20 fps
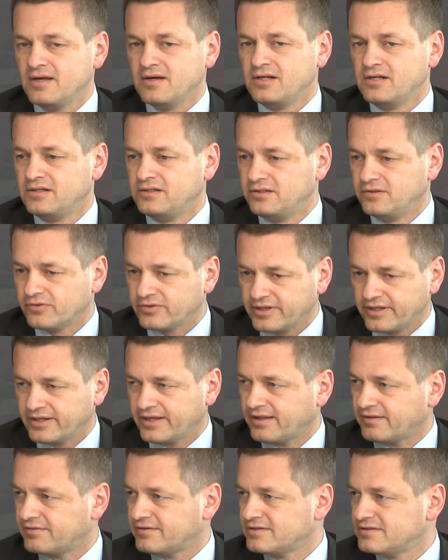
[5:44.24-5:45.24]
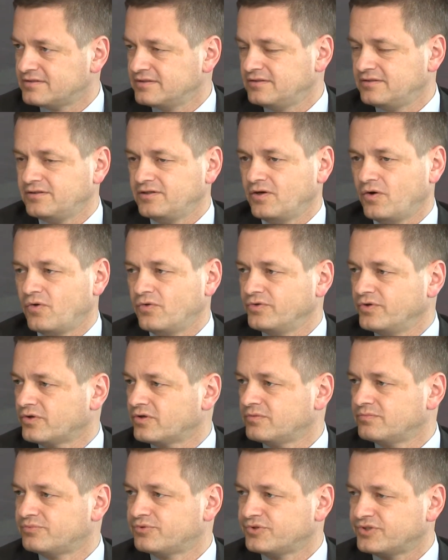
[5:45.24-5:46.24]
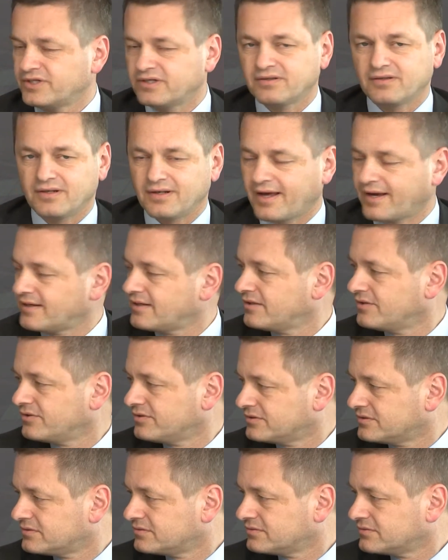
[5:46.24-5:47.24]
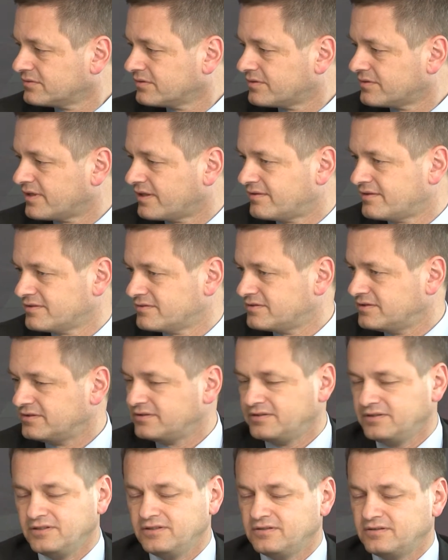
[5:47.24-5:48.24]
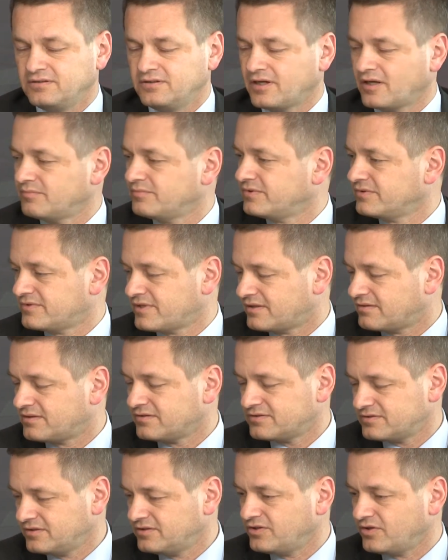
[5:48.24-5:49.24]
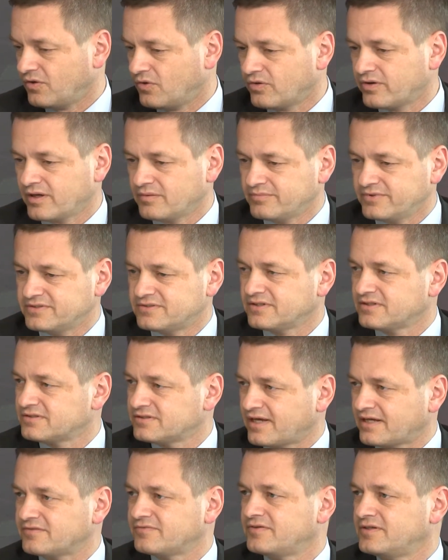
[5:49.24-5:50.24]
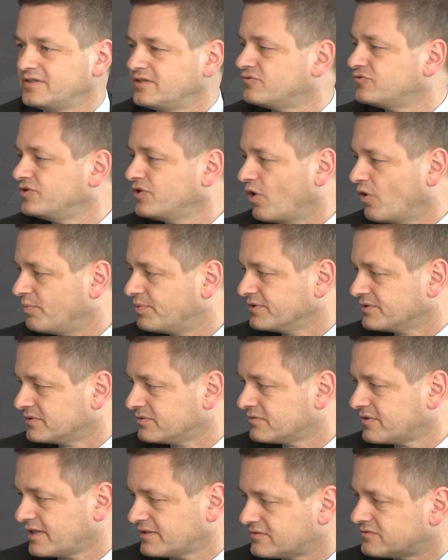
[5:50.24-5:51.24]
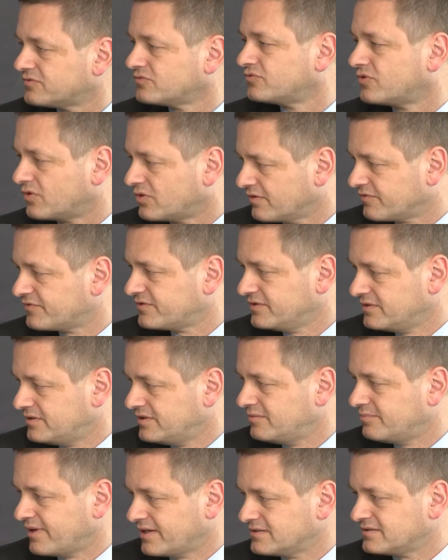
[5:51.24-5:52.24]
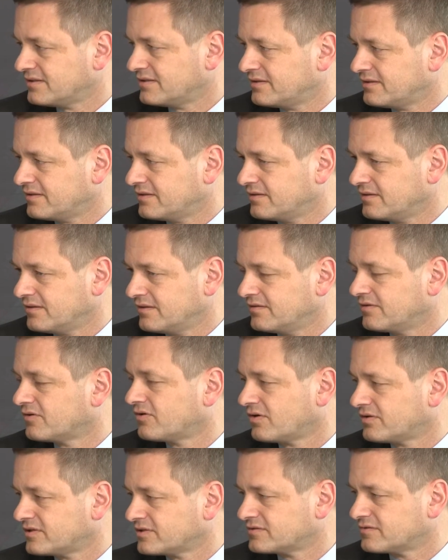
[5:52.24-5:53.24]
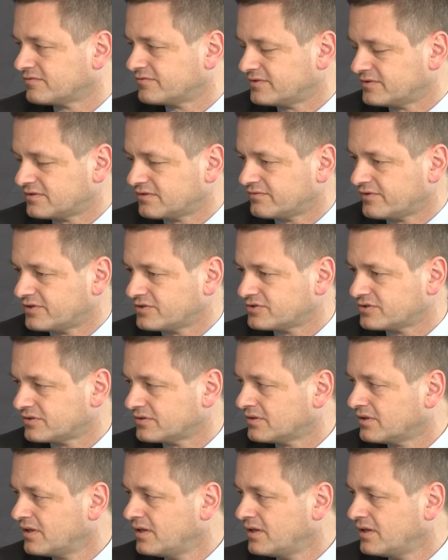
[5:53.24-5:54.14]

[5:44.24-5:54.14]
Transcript: looking at the CTO, you can predict the likelihood that the CTO can be successfully reopened. That's the role of CT basically in the context of intervention.